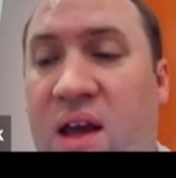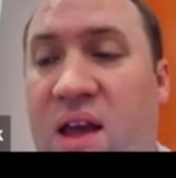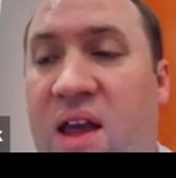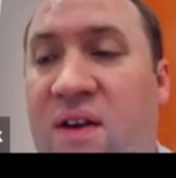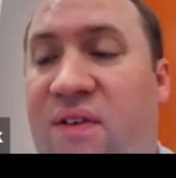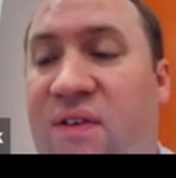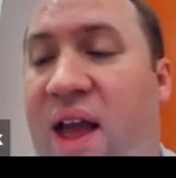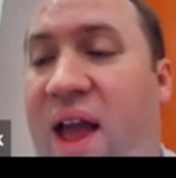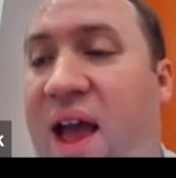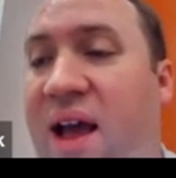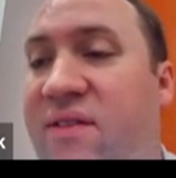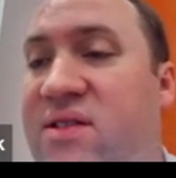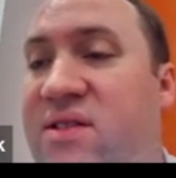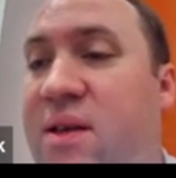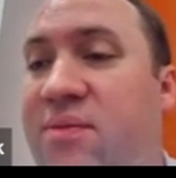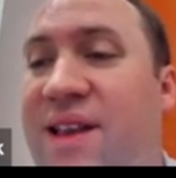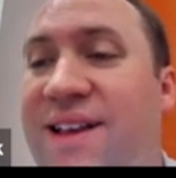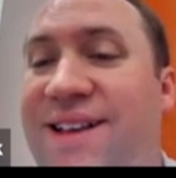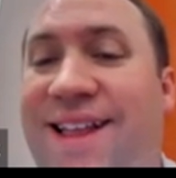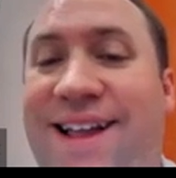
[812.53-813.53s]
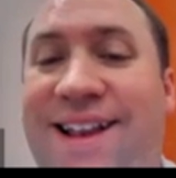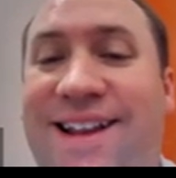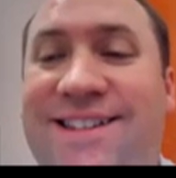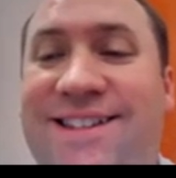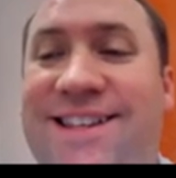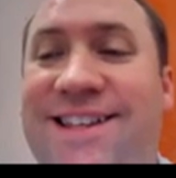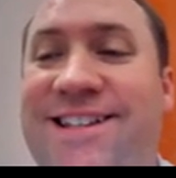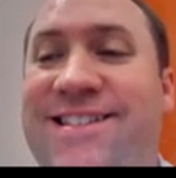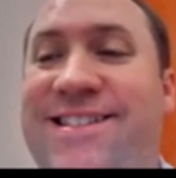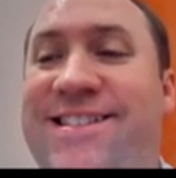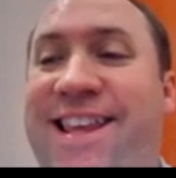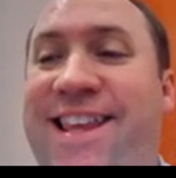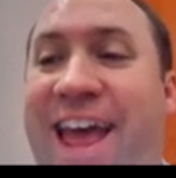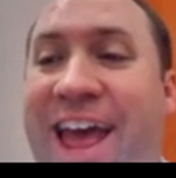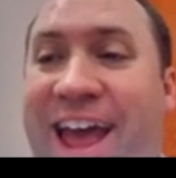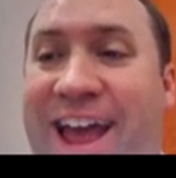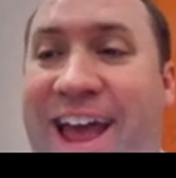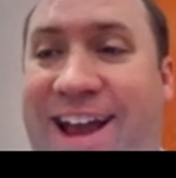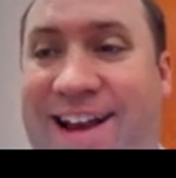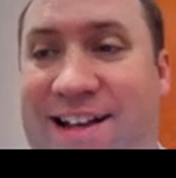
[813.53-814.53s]
If I have something that is
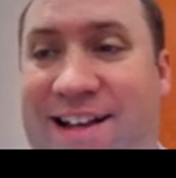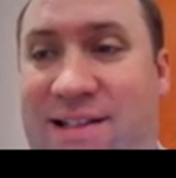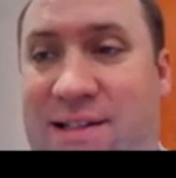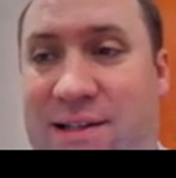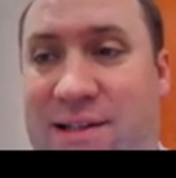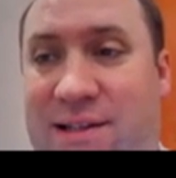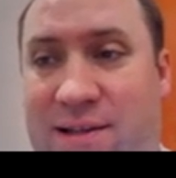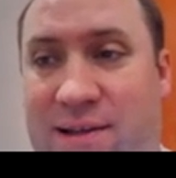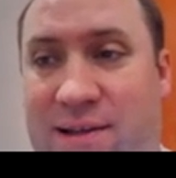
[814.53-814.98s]
exact,